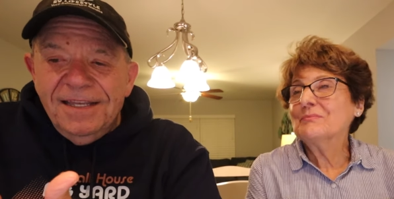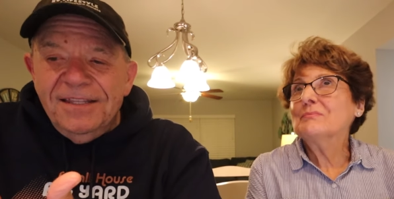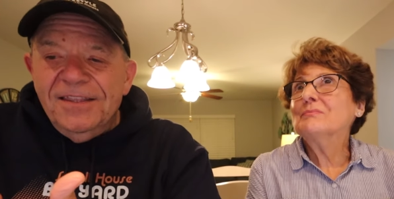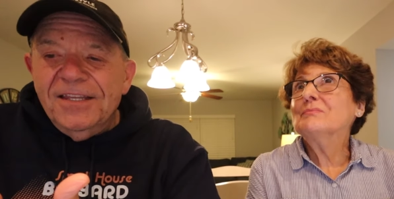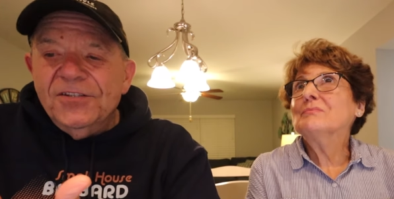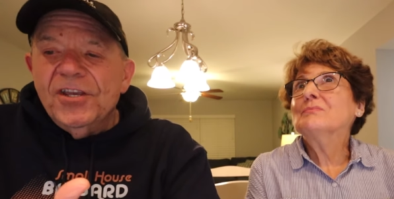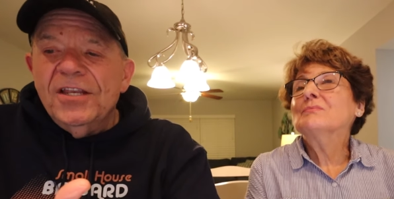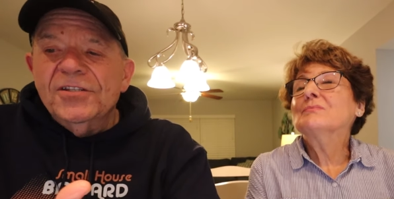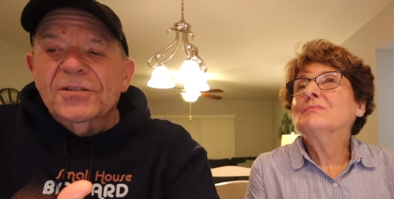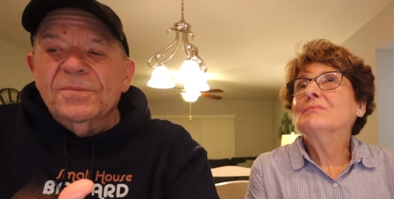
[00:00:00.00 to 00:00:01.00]
Speaker 1: They
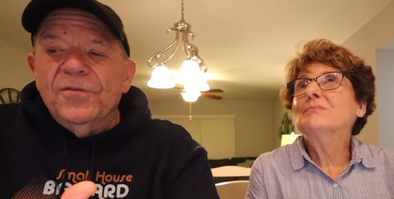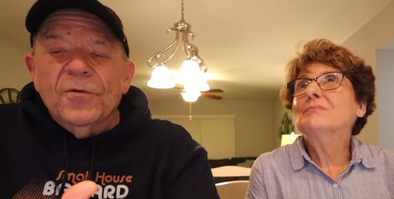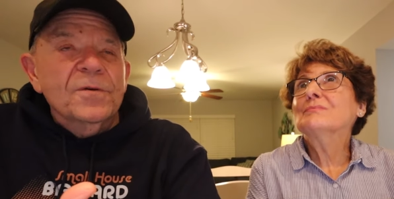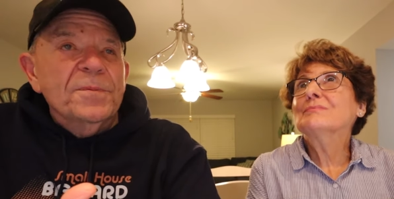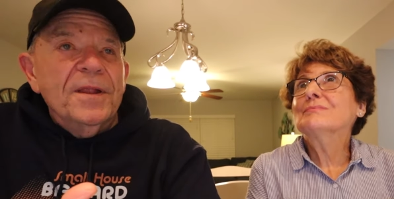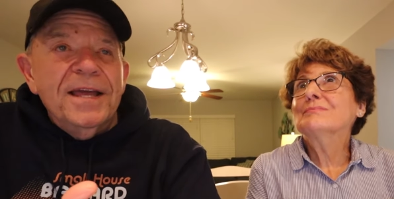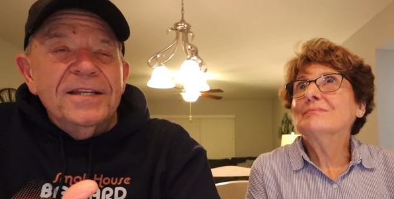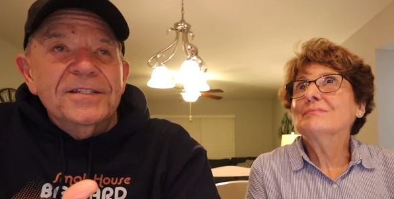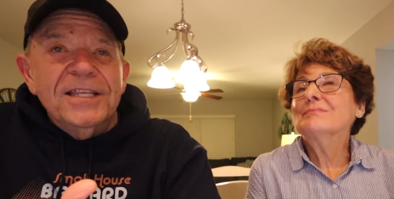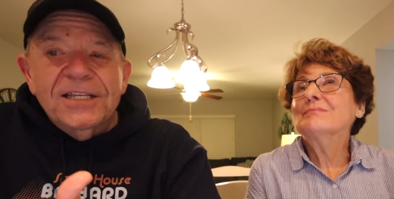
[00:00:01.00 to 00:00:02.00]
change some floor
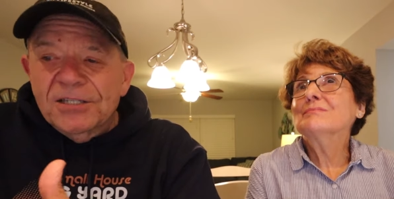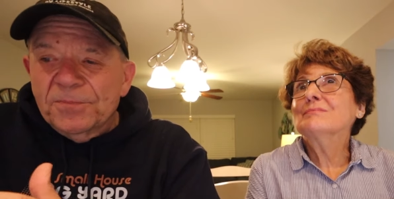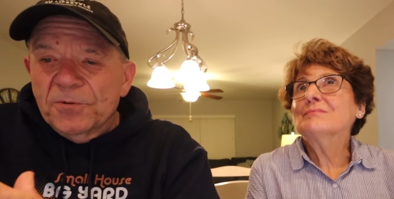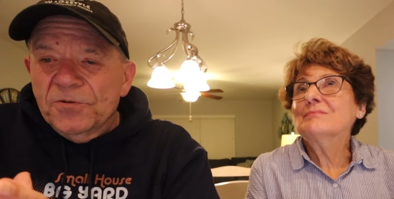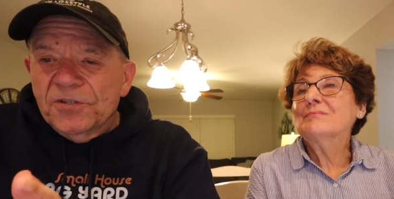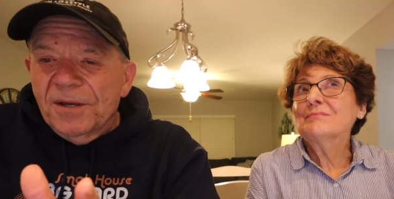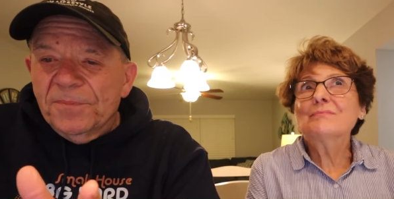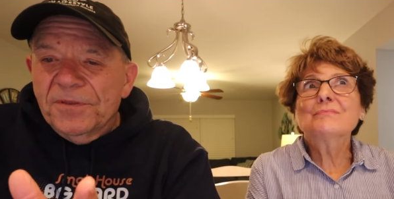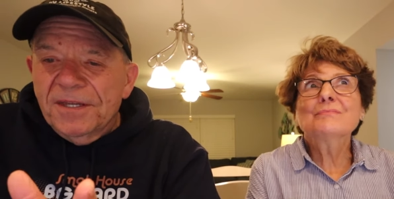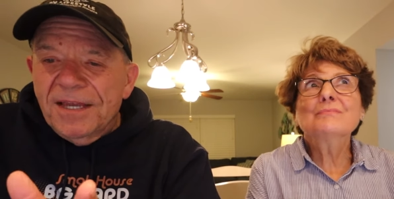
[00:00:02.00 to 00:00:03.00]
plans. They spruce
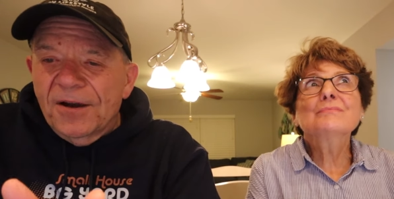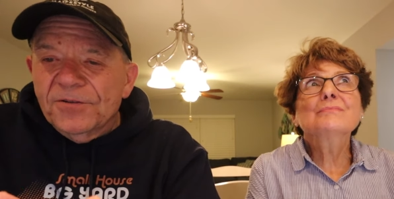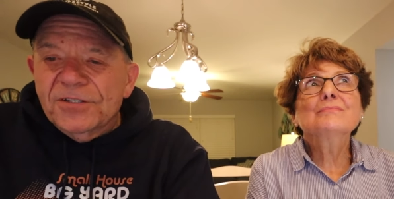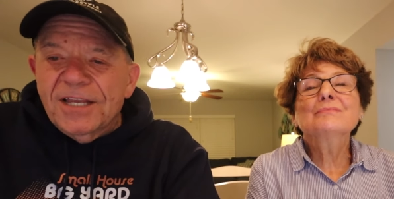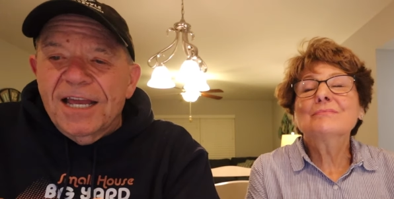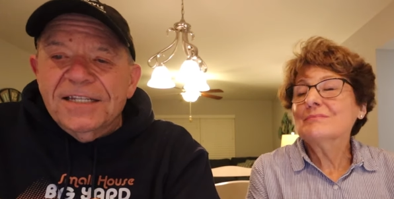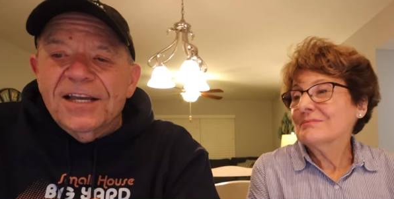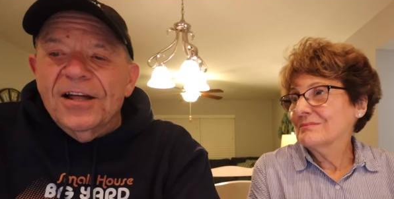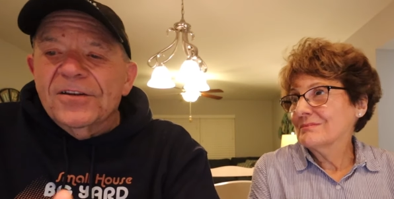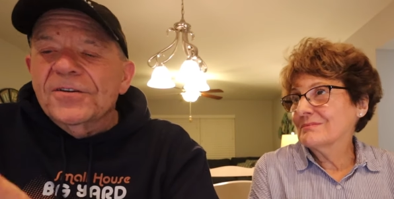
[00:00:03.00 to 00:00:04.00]
up the outside
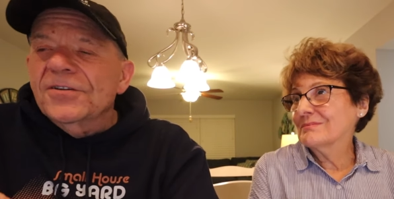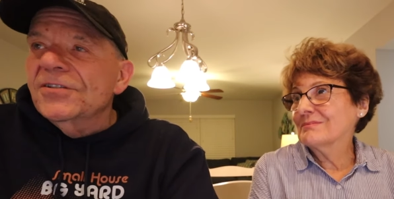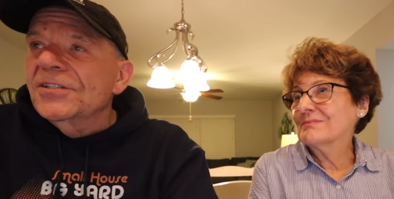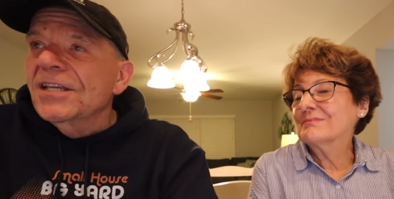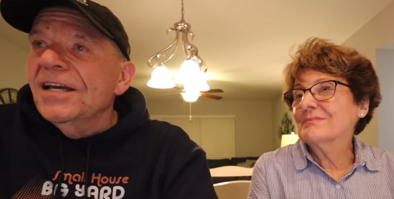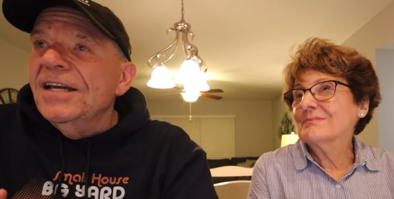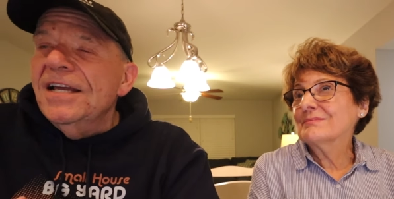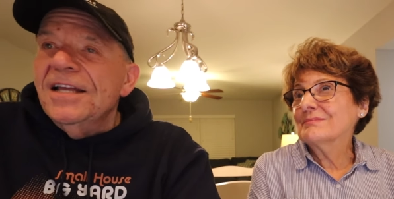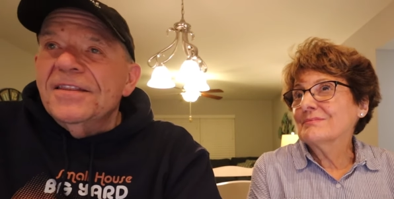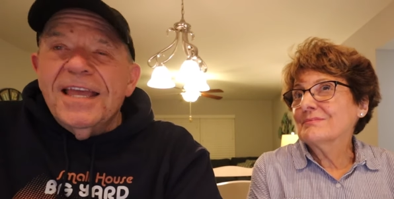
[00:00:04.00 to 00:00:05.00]
colors. Uh,
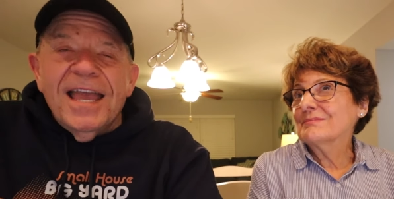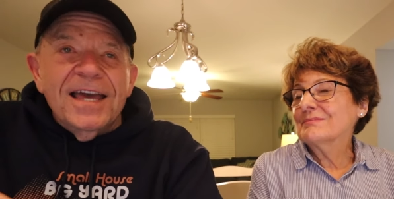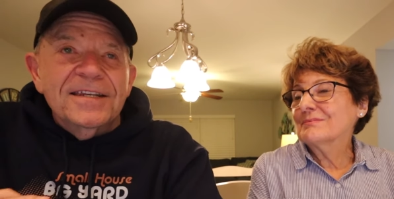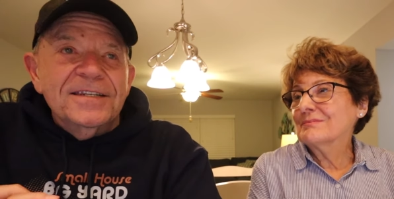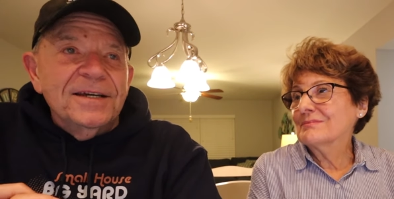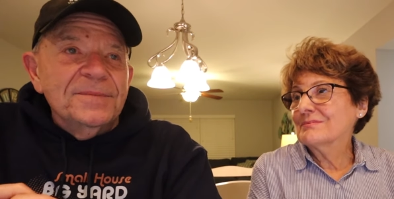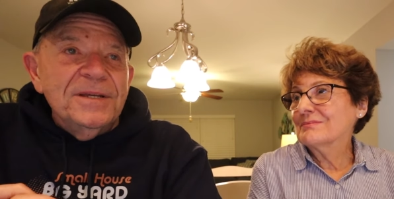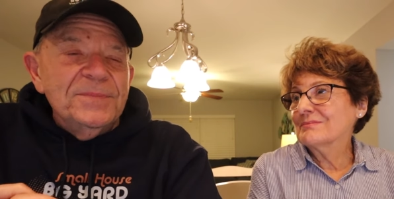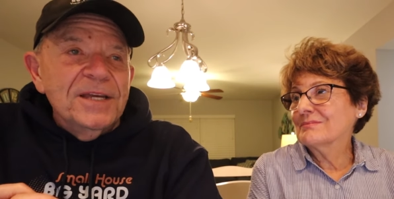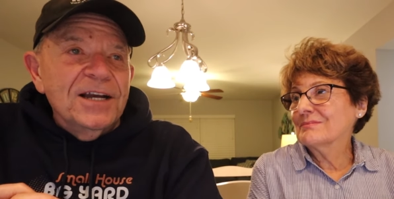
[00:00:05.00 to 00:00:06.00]
they add uh,
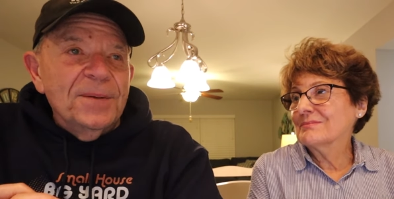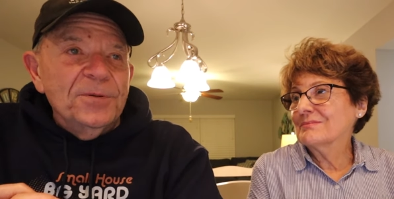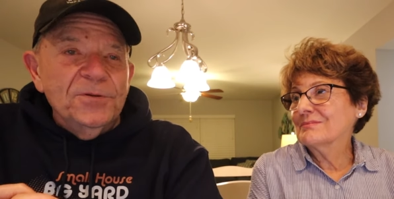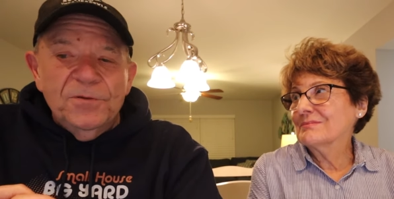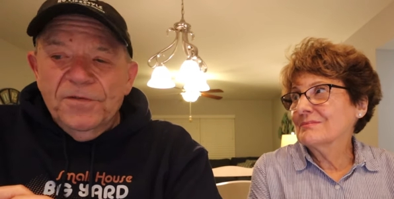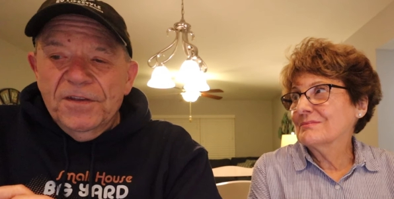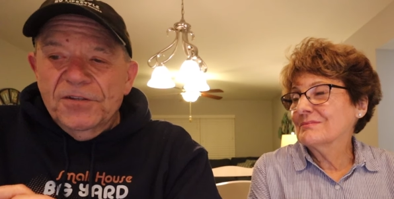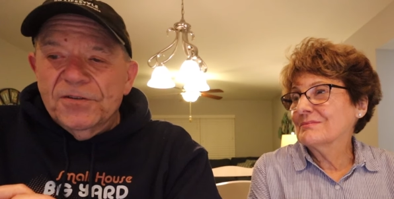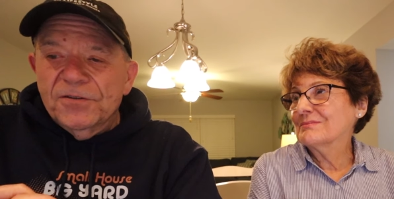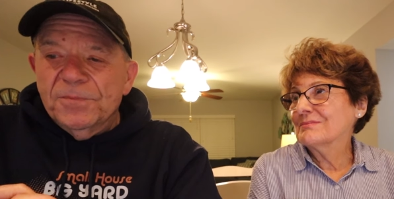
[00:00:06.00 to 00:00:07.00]
maybe a couple new
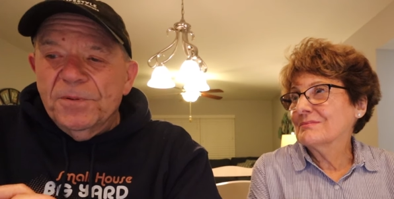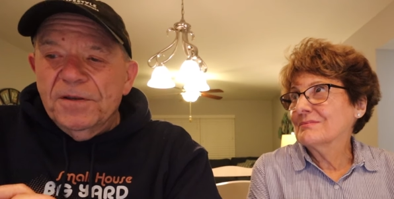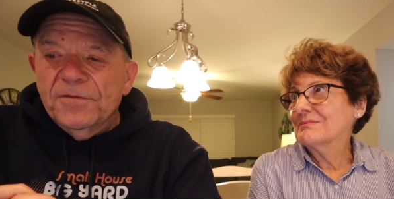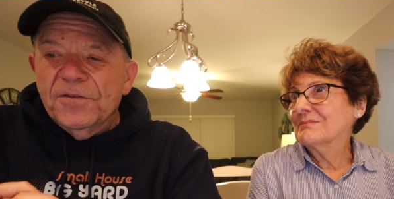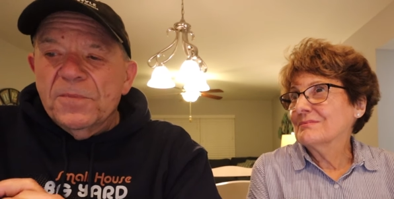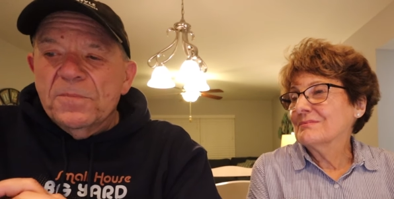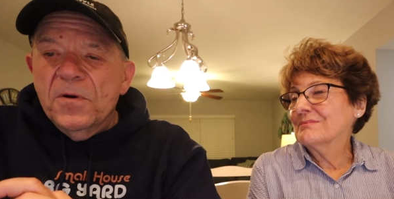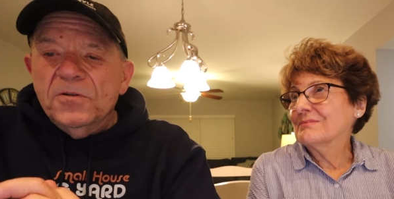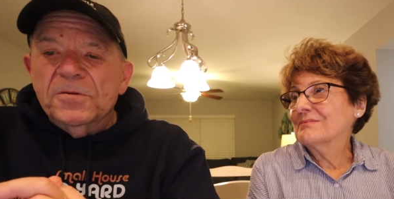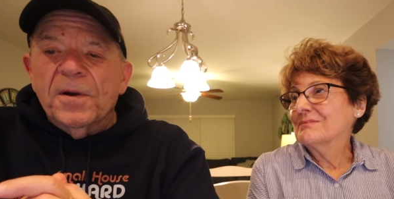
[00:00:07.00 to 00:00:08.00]
features. But for the
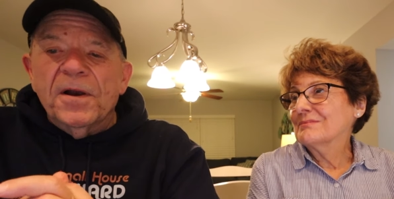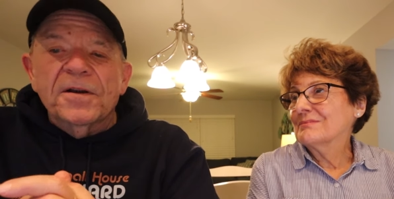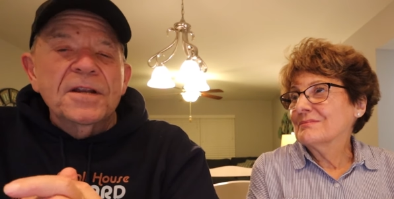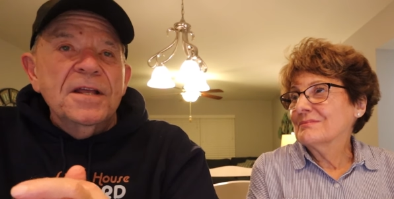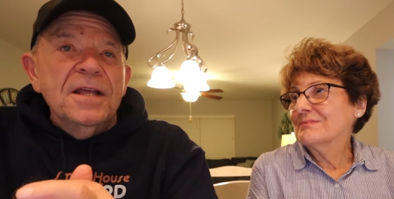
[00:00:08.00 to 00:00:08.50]
most part,